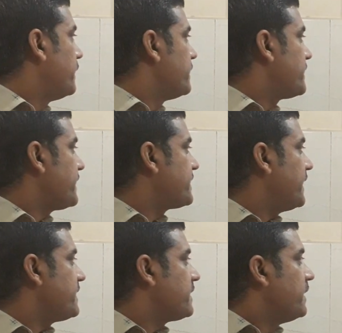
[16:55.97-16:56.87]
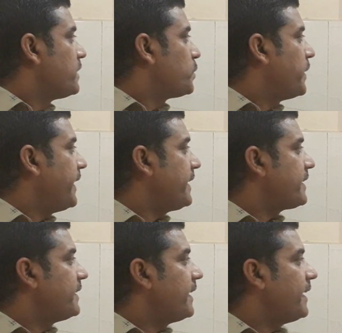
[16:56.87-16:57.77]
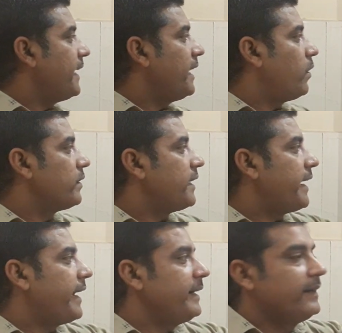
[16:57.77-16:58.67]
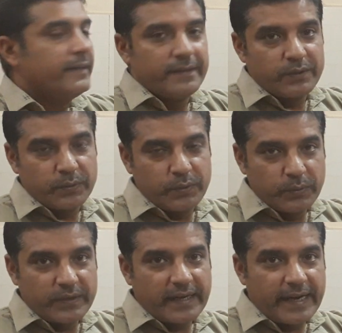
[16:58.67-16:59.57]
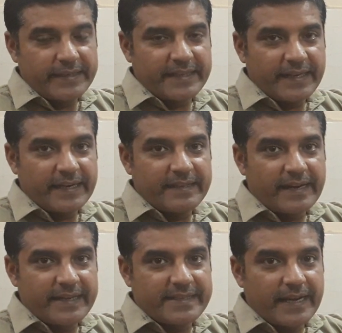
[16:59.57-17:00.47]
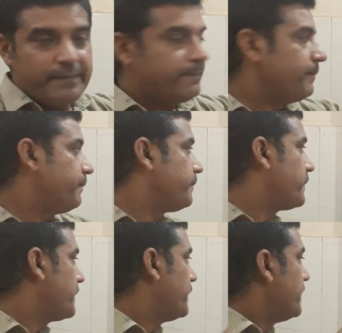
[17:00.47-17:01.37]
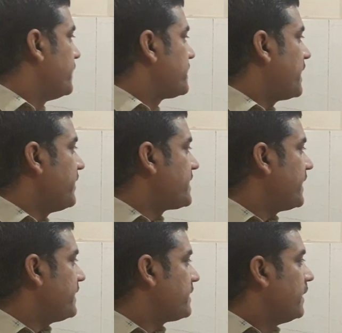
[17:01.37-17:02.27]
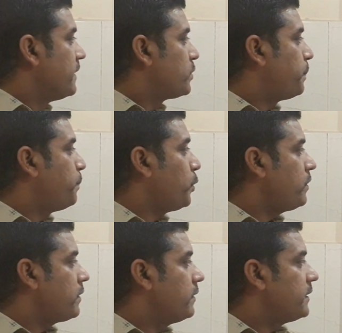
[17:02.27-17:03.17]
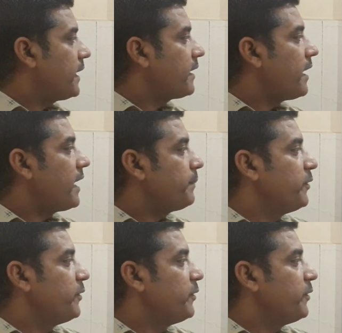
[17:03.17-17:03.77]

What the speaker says: 6 says to hit the nail on the head, to do the right thing at the right time. 7 says to put the cart